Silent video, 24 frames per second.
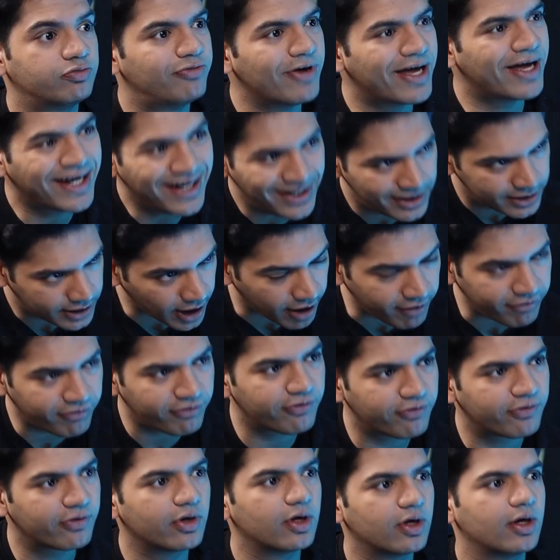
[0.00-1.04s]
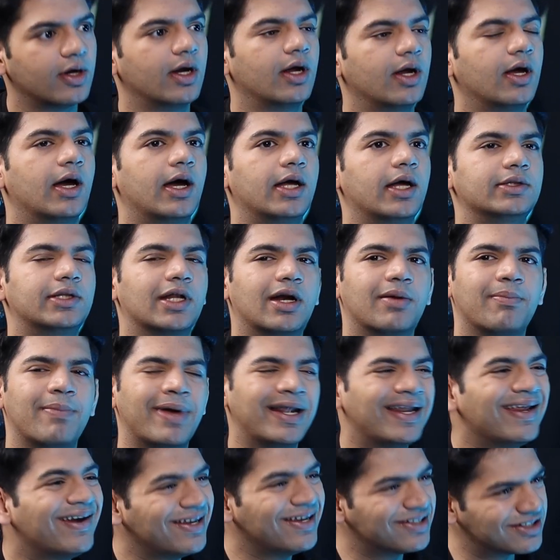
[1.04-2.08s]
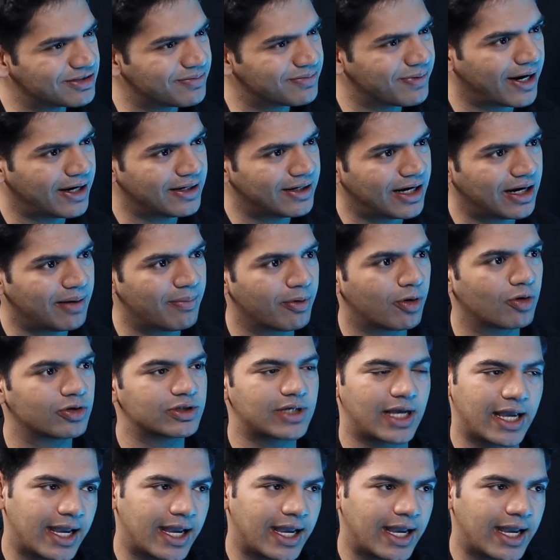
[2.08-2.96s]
very tough. And there are many reasons behind that, because